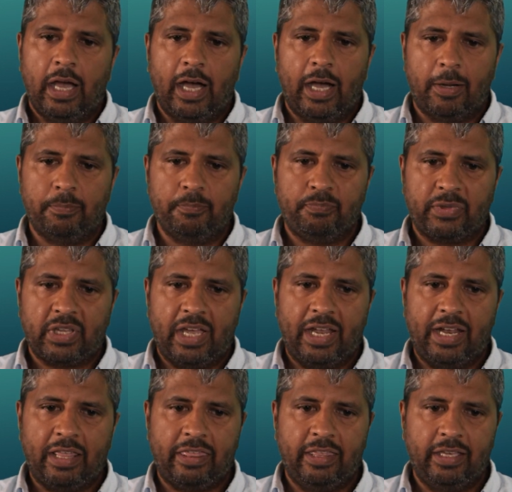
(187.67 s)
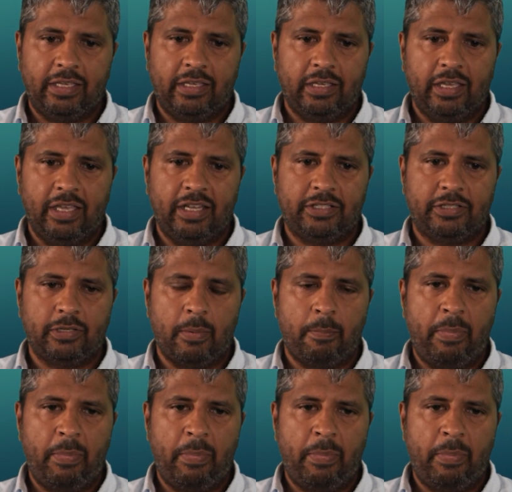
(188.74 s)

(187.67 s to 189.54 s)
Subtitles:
And I think it's